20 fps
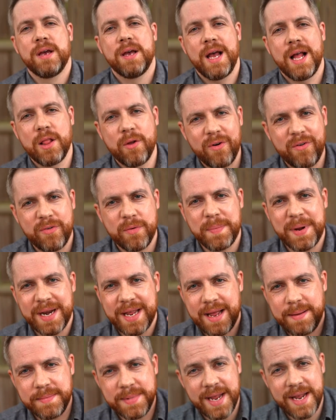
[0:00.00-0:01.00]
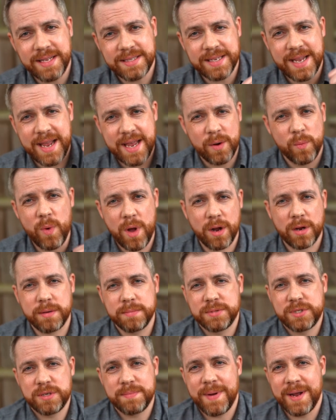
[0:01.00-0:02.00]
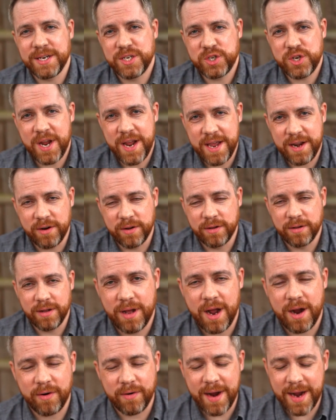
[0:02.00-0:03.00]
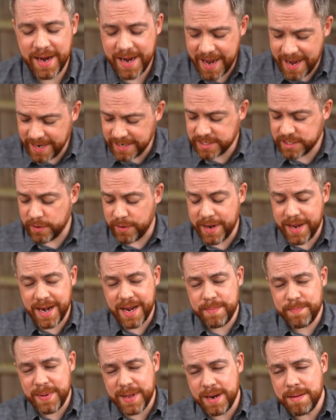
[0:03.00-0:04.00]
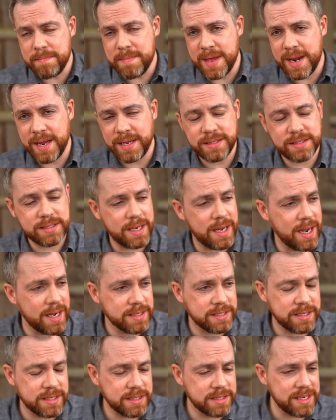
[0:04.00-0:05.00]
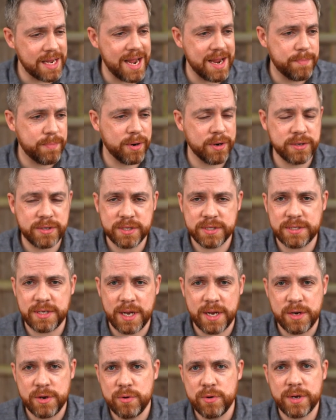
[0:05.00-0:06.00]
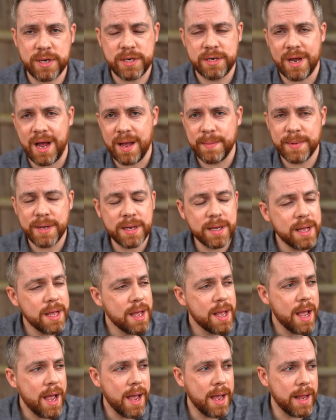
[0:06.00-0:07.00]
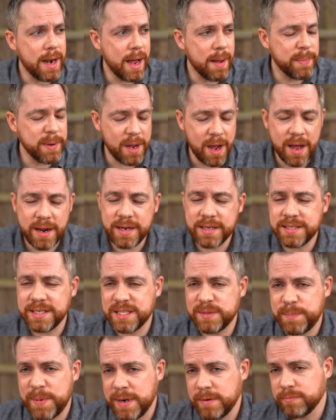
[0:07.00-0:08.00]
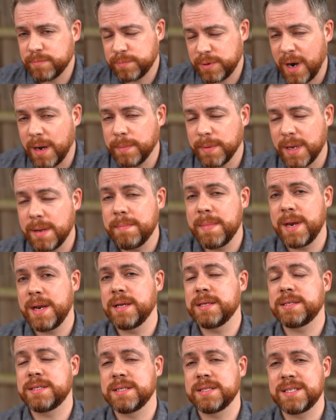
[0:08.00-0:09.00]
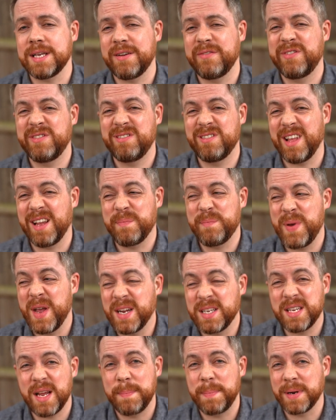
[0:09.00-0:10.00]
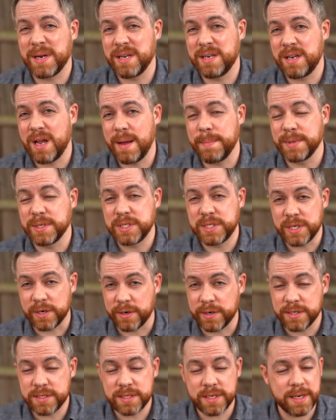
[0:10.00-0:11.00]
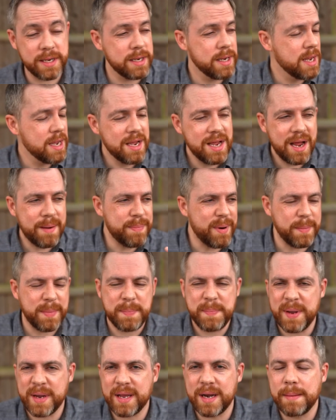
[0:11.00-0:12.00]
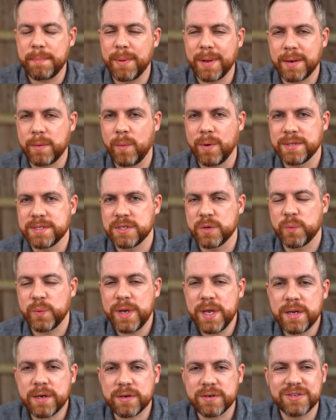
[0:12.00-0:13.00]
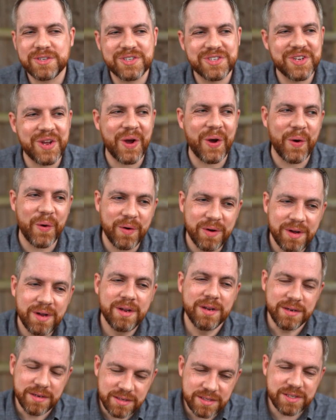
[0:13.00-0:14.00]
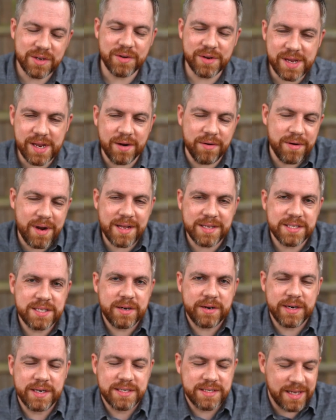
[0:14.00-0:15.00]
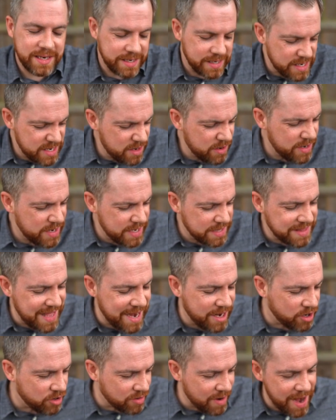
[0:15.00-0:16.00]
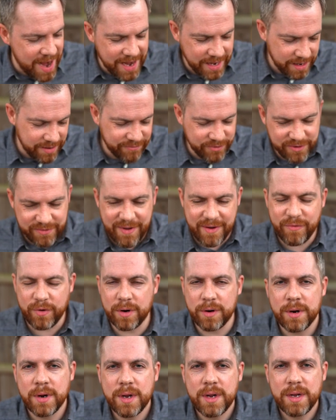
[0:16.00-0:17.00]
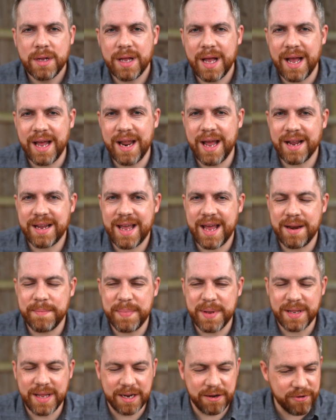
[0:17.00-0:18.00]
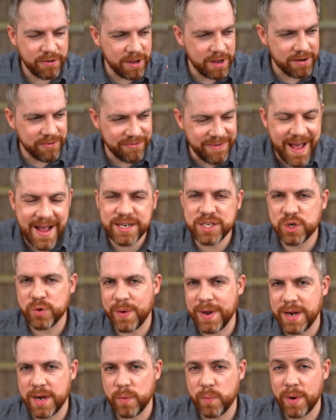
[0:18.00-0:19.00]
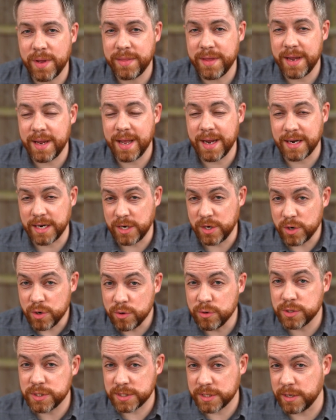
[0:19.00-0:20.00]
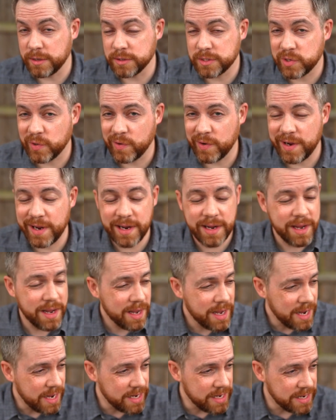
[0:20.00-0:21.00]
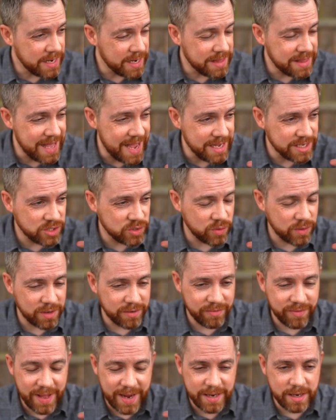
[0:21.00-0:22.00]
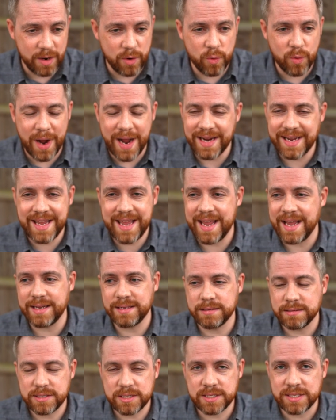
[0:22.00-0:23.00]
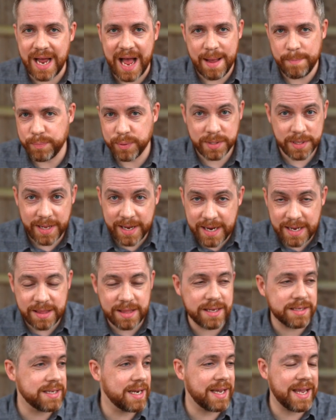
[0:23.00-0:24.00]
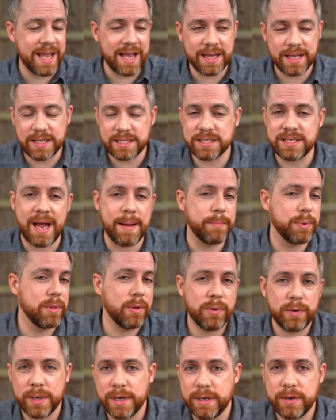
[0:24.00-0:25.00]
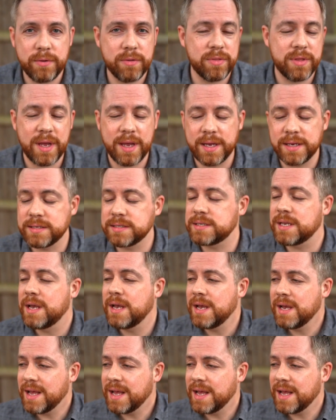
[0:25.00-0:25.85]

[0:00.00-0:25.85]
Hello everybody, I'm Nate and welcome to my channel. All right, hey, so it had been a minute since I'd purchased a new Kendama, and I'll be honest, it's been probably a minute since I've like picked up a Kendama seriously. I probably pick it up like once a week or so. So, you know, not seriously, you know, you get that grind. If you've ever kind of been like infatuated with a like a new skill toy and you get that sort of like, oh, I can't stop playing this. I can't stop learning new things.